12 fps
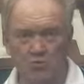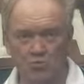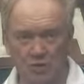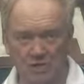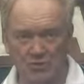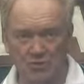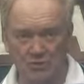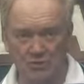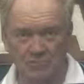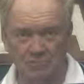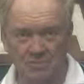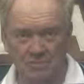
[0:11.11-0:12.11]

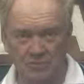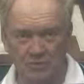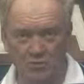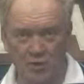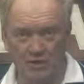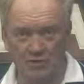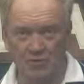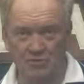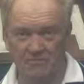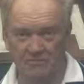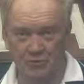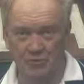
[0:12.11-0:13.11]
Russell, who was
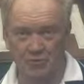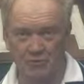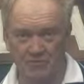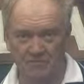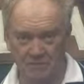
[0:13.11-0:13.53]
the first